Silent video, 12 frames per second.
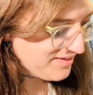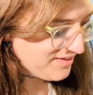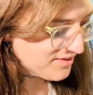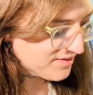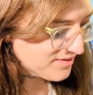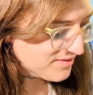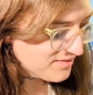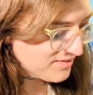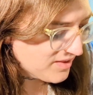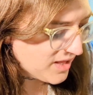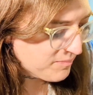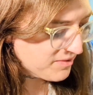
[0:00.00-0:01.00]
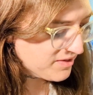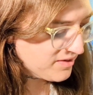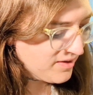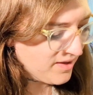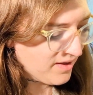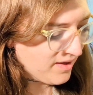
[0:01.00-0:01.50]
your alignment.
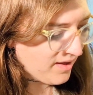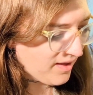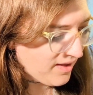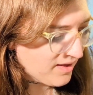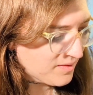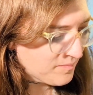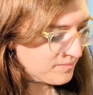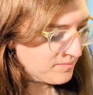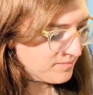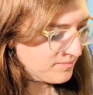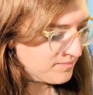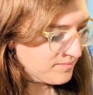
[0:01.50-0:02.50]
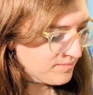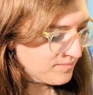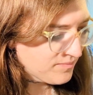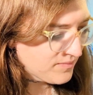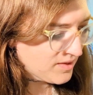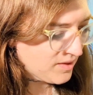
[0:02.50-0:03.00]
And
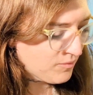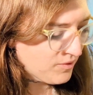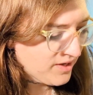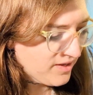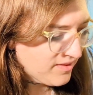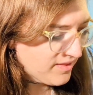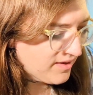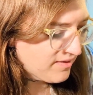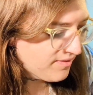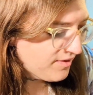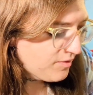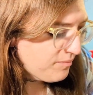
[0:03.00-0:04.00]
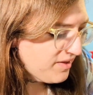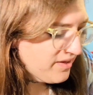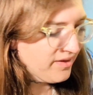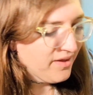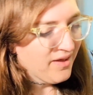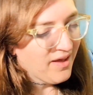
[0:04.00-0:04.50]
we'll get into that in a little
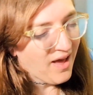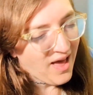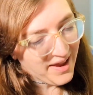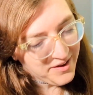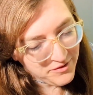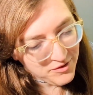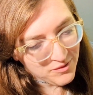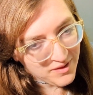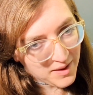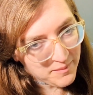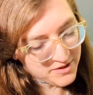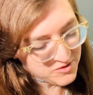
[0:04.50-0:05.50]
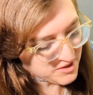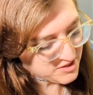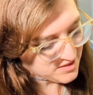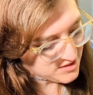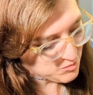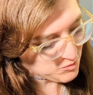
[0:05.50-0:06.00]
bit. I don't do alignment as
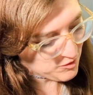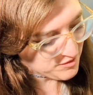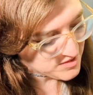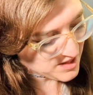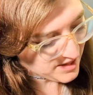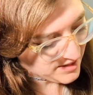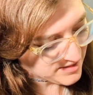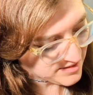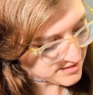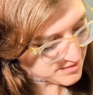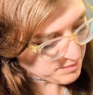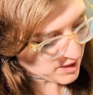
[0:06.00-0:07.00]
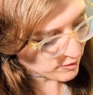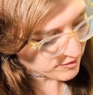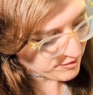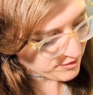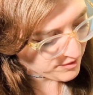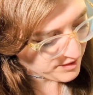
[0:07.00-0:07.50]
much. This move is not as
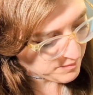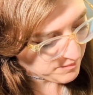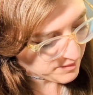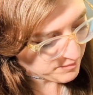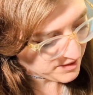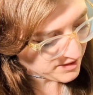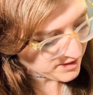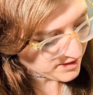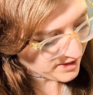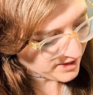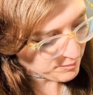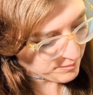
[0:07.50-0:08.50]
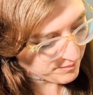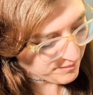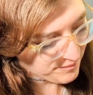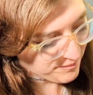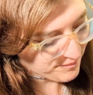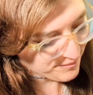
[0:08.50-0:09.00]
powerful, in my opinion, and
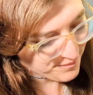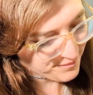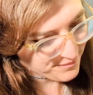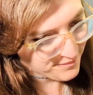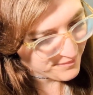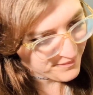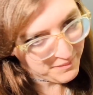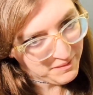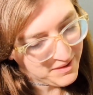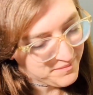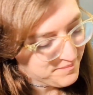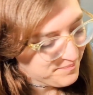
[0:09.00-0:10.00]
I mean,